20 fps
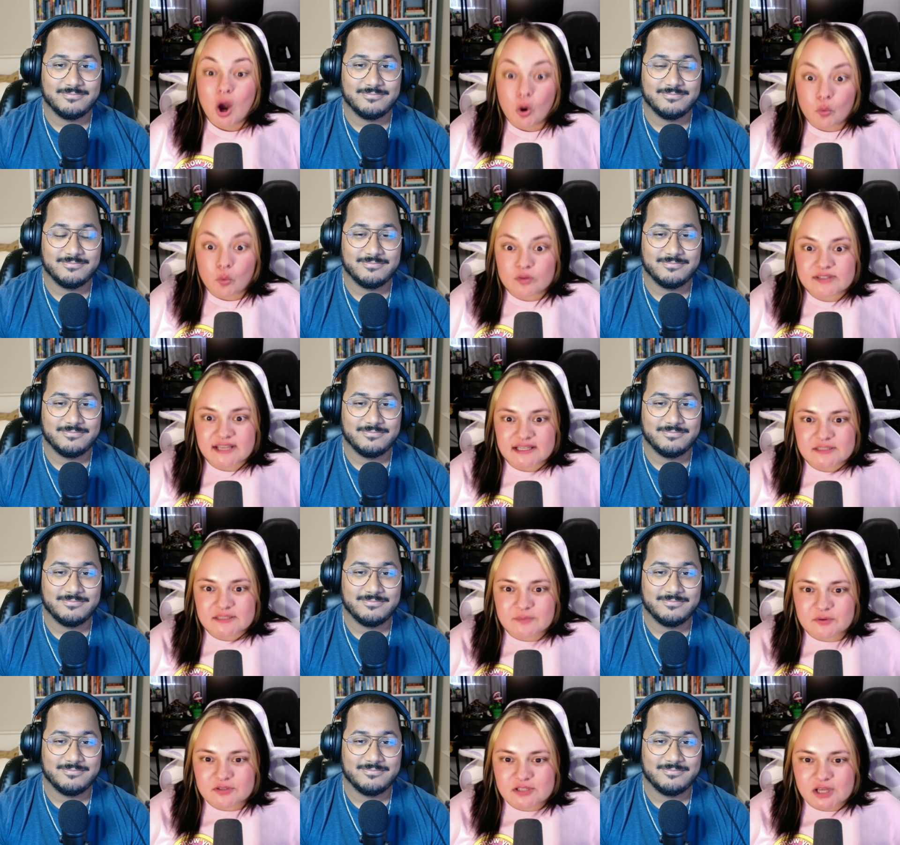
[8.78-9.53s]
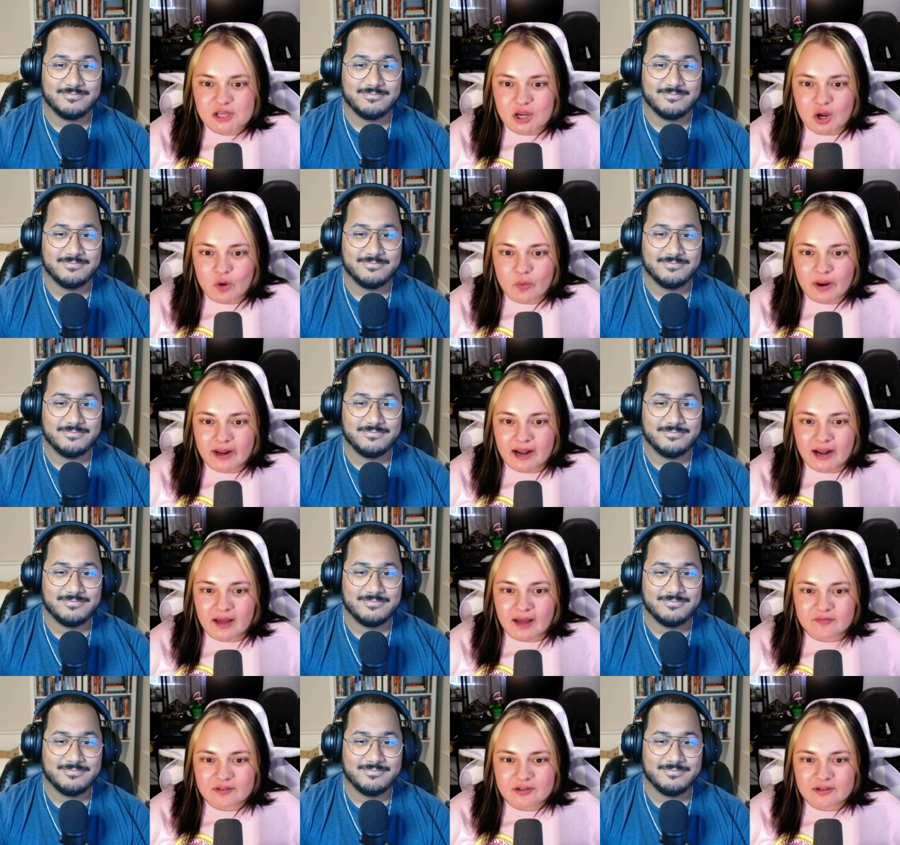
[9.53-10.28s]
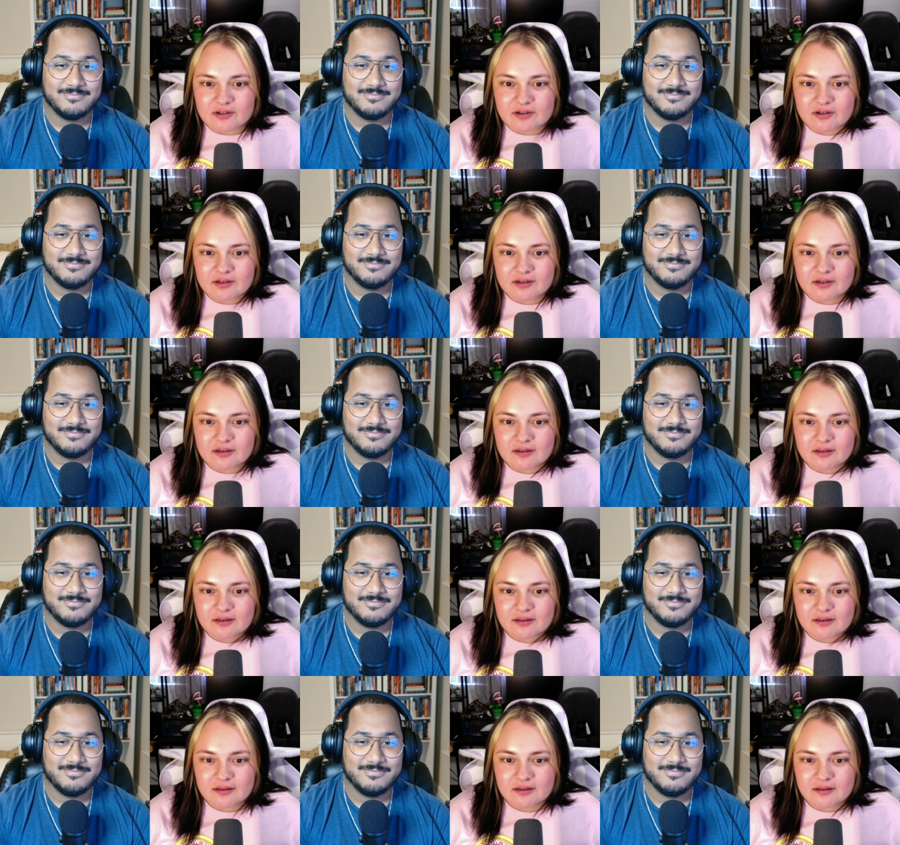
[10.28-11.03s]
Speaker 1: Oh, was I supposed to go right after?
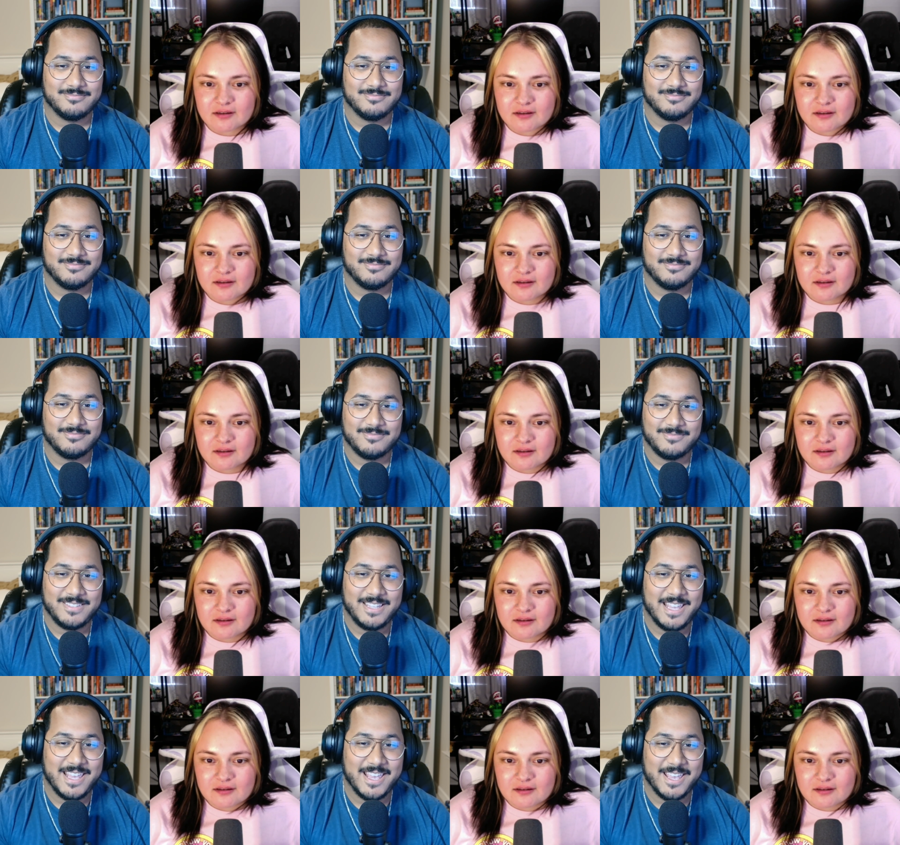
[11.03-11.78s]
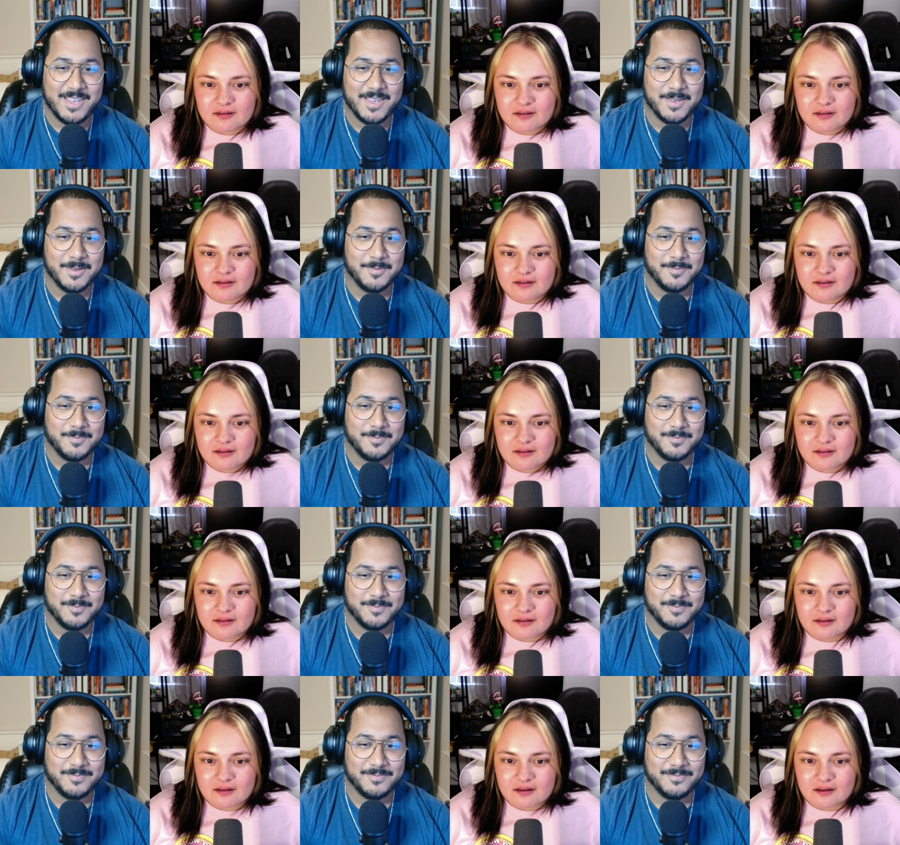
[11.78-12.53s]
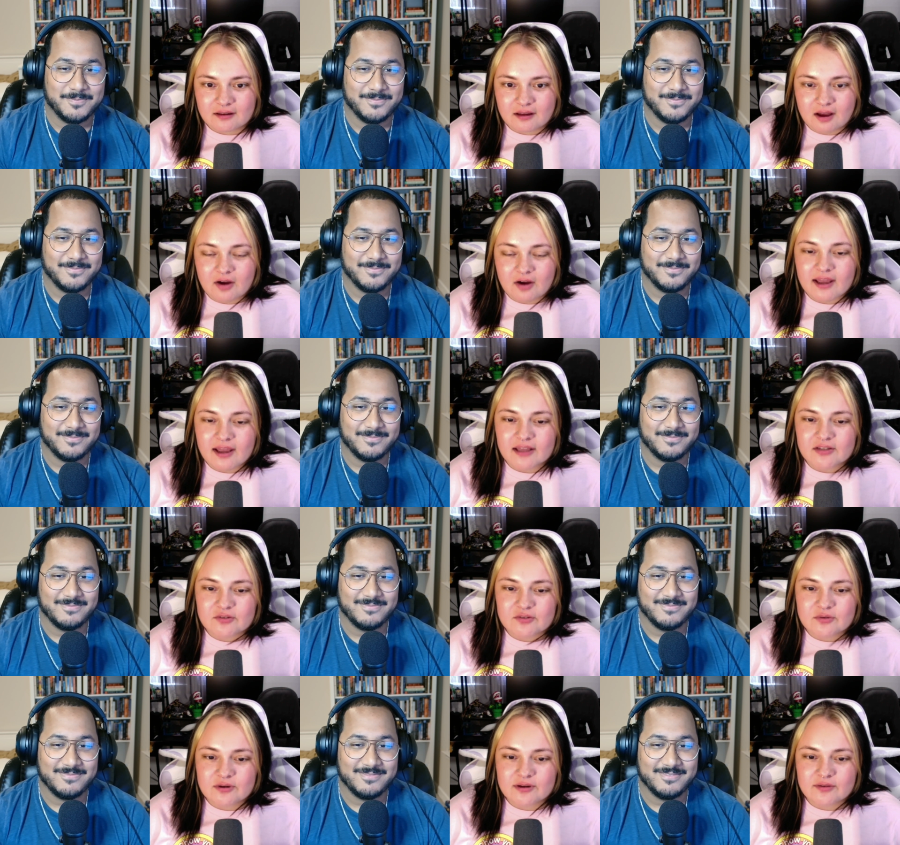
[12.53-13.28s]
Yeah.
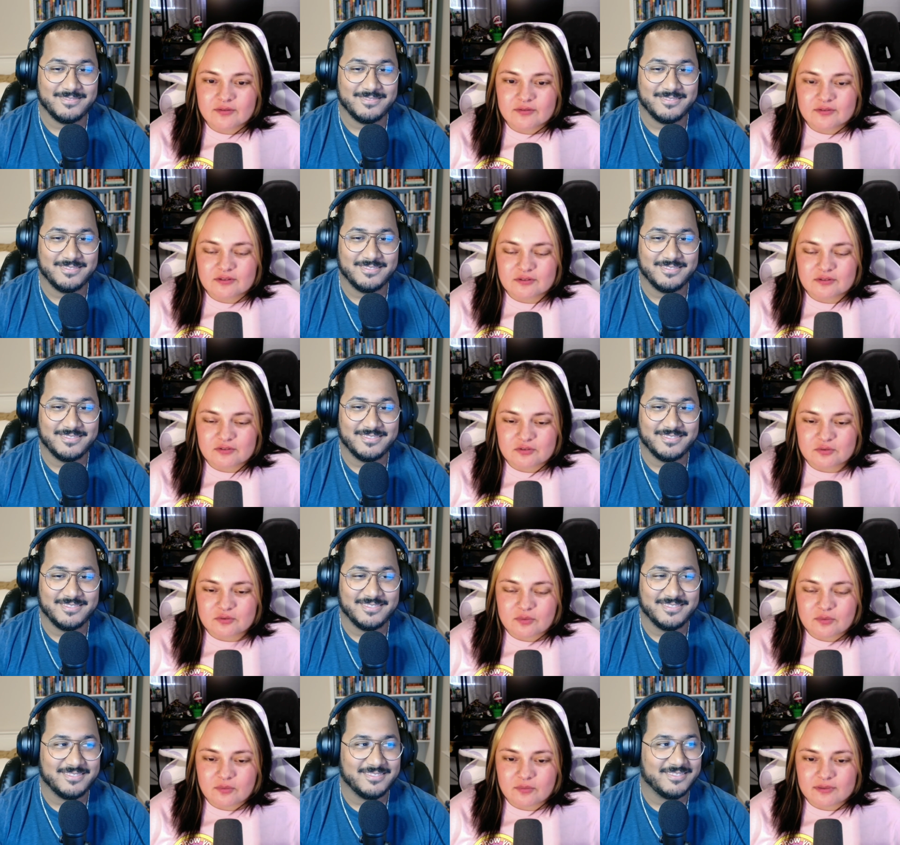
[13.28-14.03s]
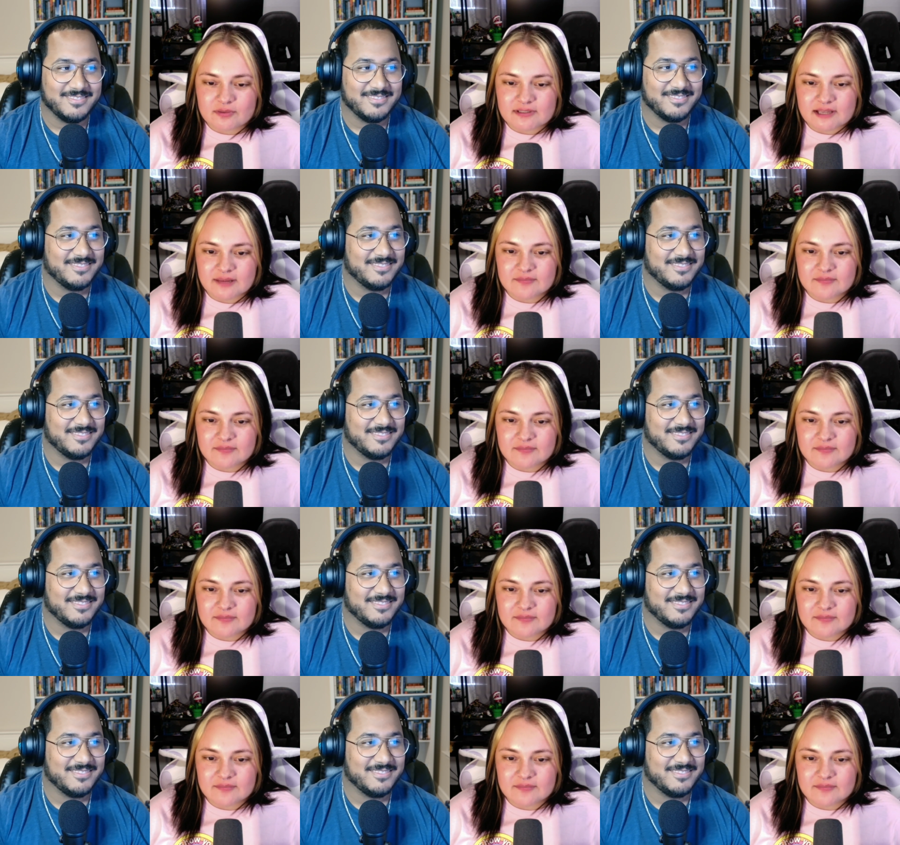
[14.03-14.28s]
Okay, do it. Do it one more